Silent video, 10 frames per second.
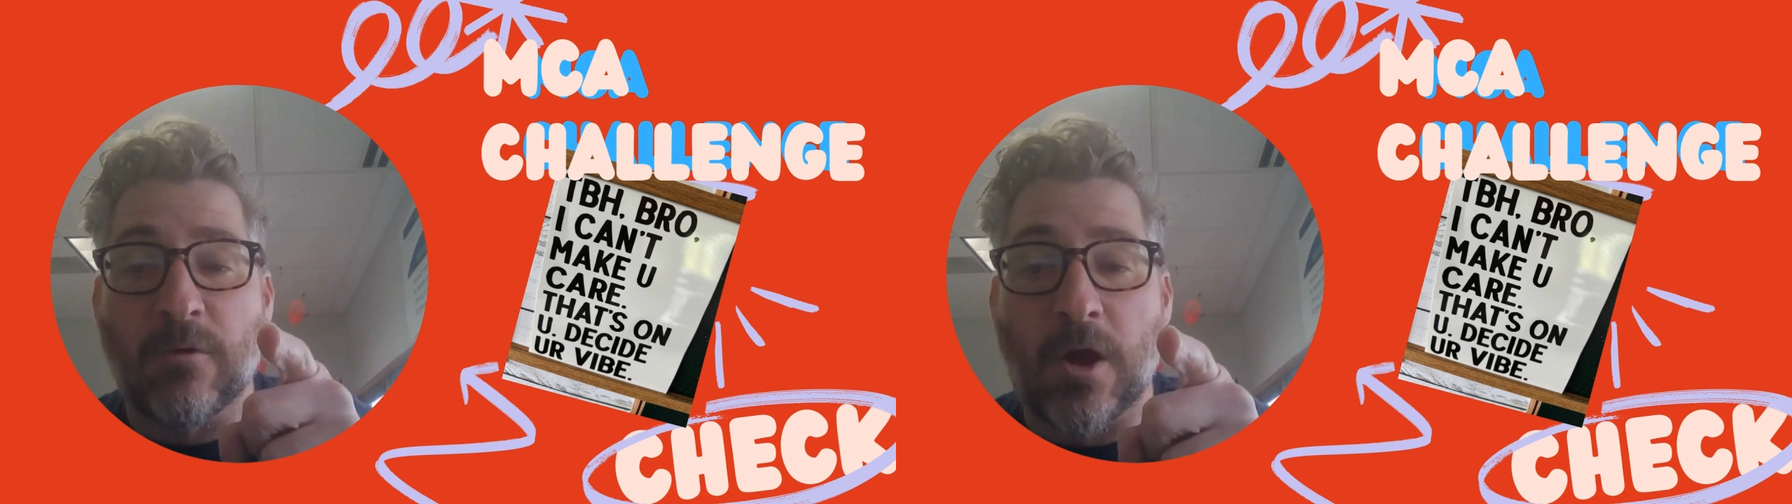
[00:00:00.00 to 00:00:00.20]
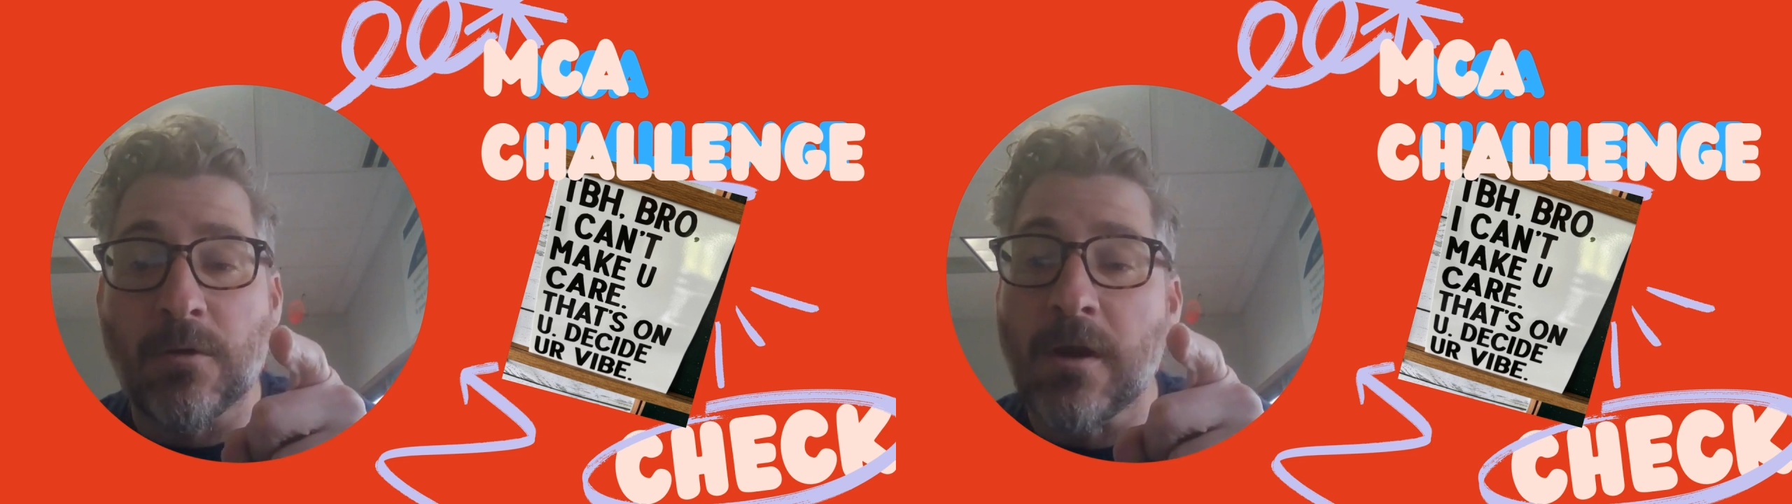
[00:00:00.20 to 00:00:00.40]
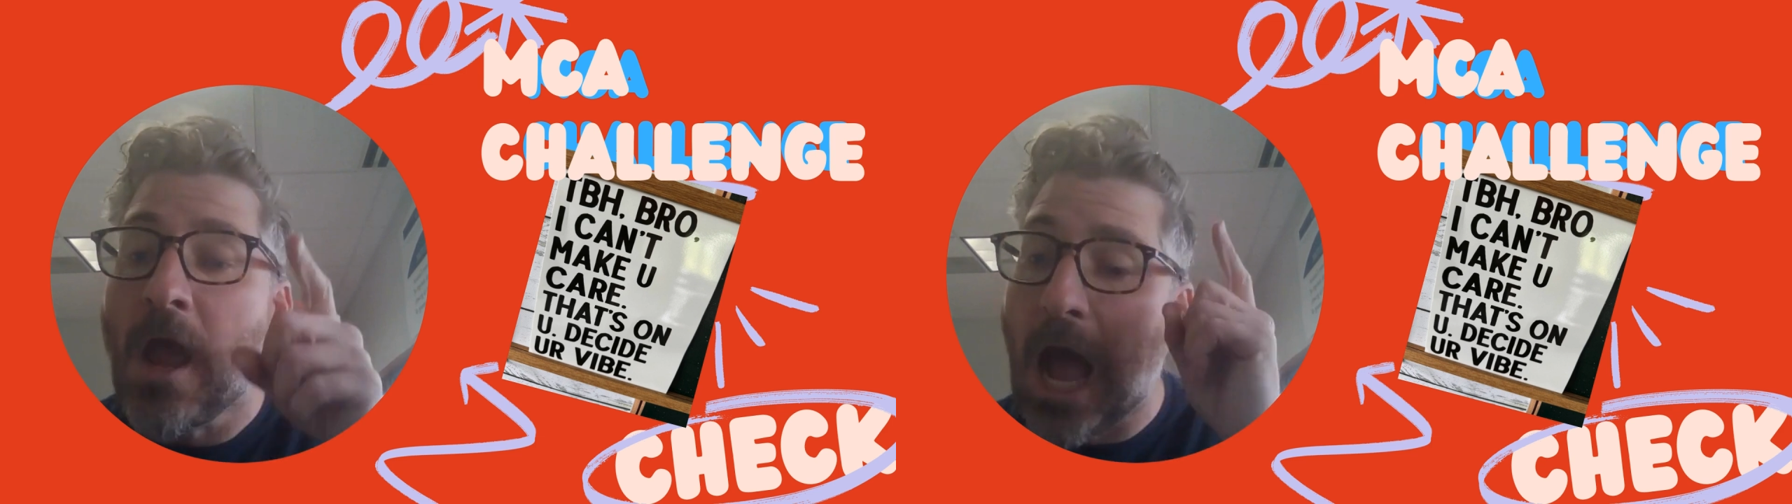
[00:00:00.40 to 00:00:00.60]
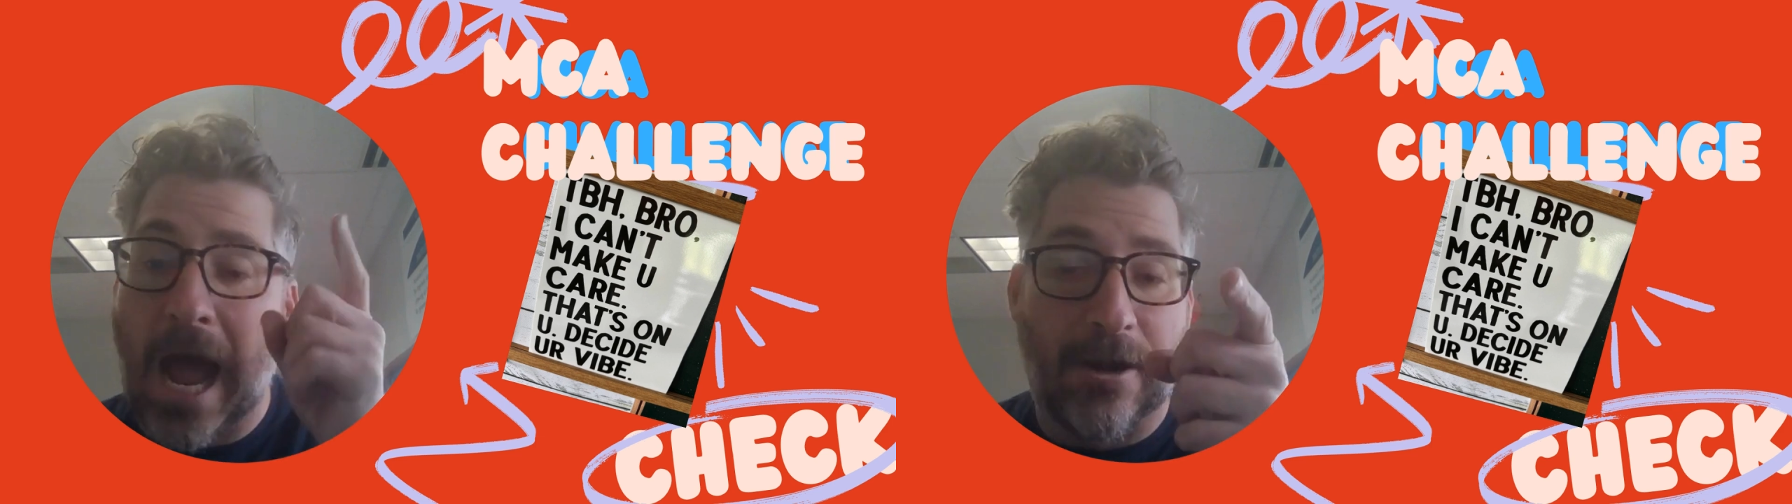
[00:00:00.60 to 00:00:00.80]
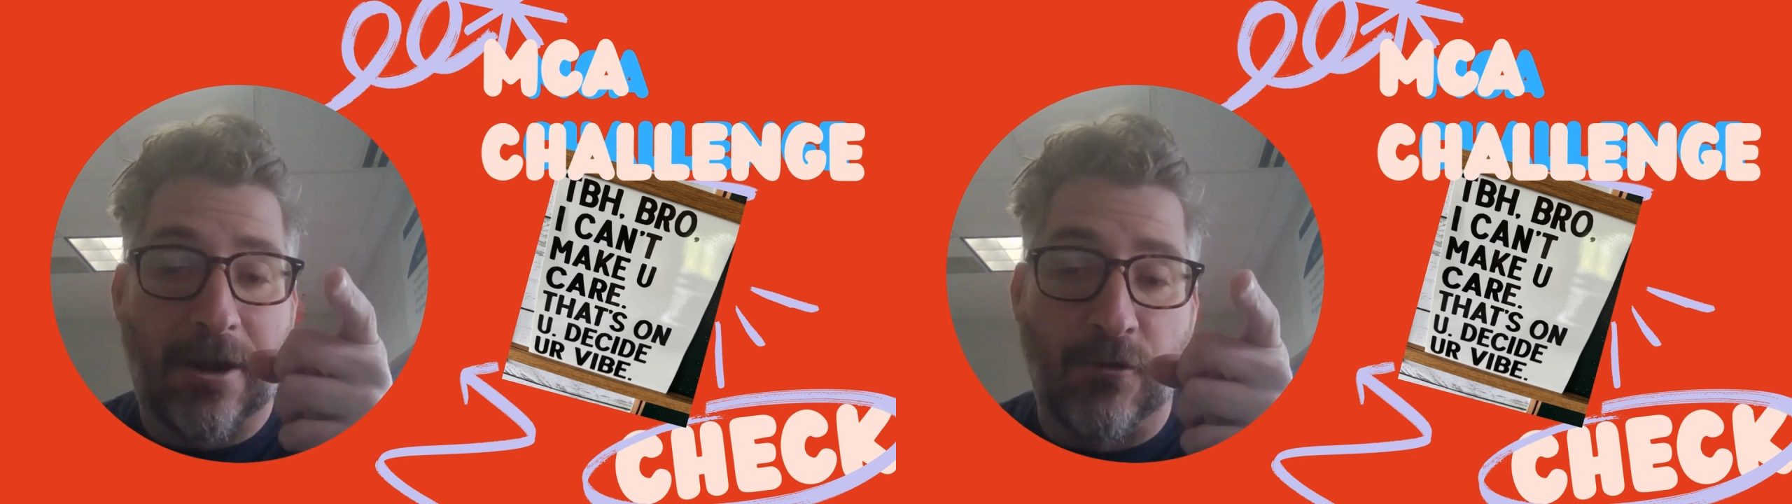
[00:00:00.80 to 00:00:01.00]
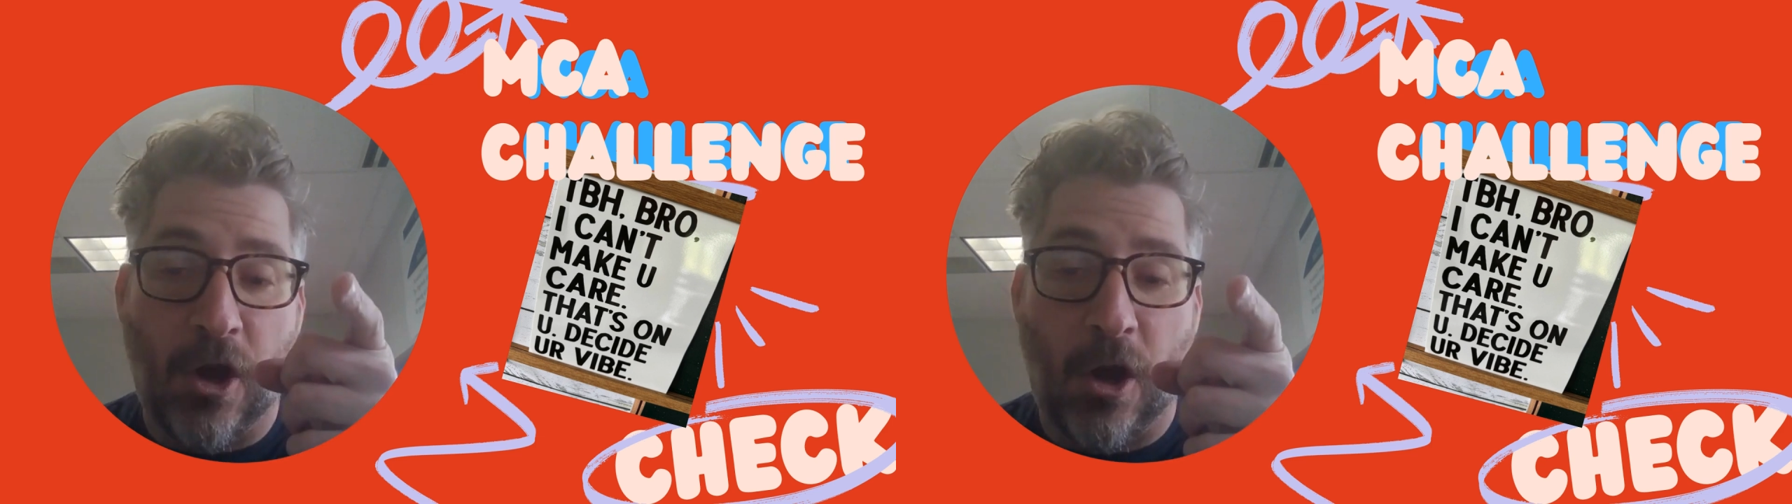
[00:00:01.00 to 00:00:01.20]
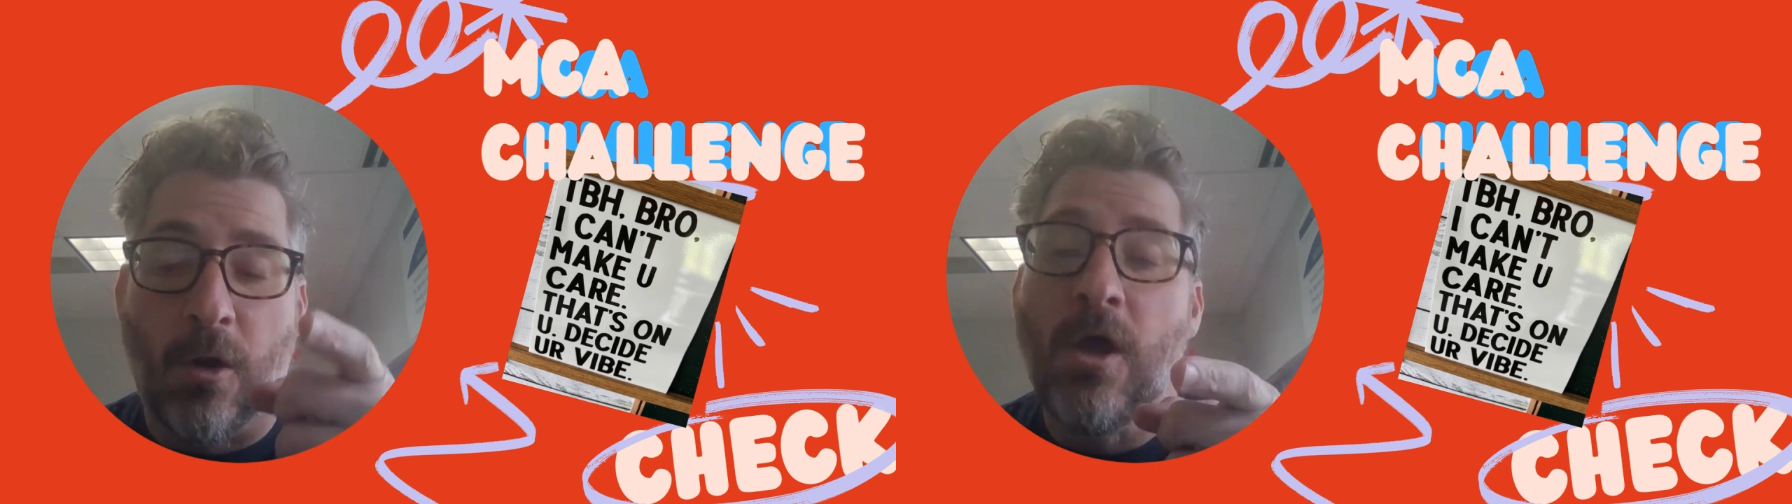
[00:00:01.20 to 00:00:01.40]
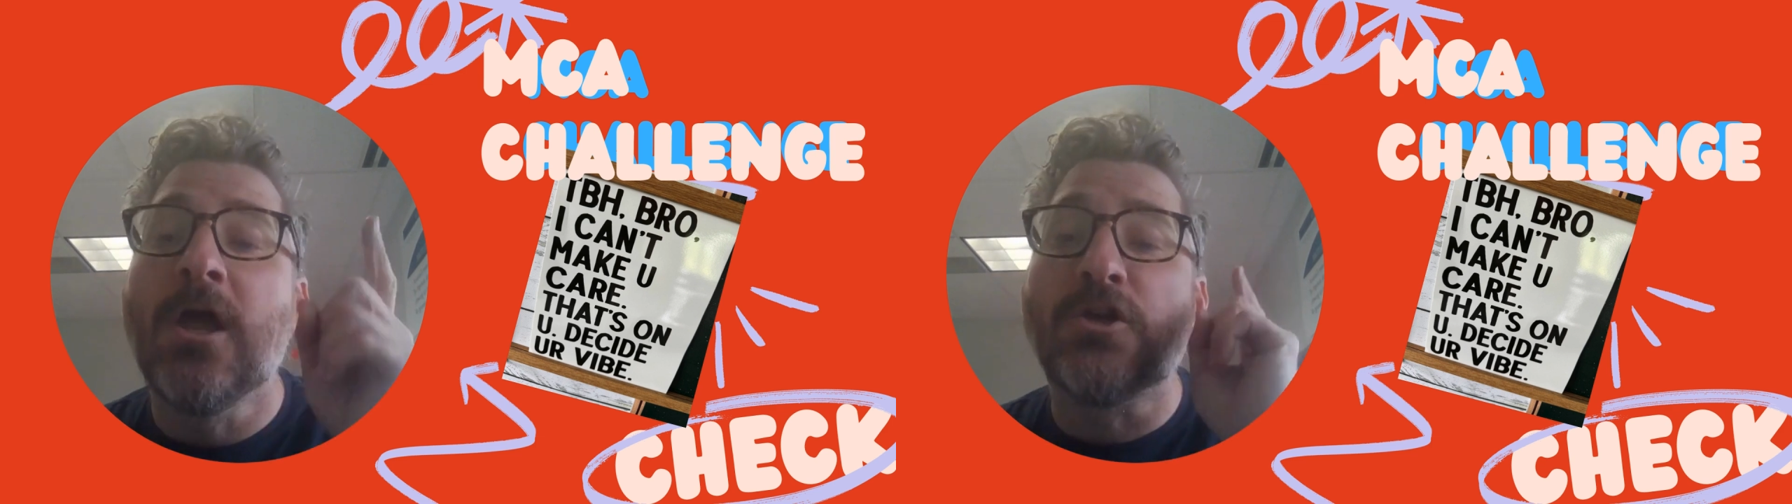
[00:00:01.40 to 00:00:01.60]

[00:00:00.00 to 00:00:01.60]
quote? I don't know.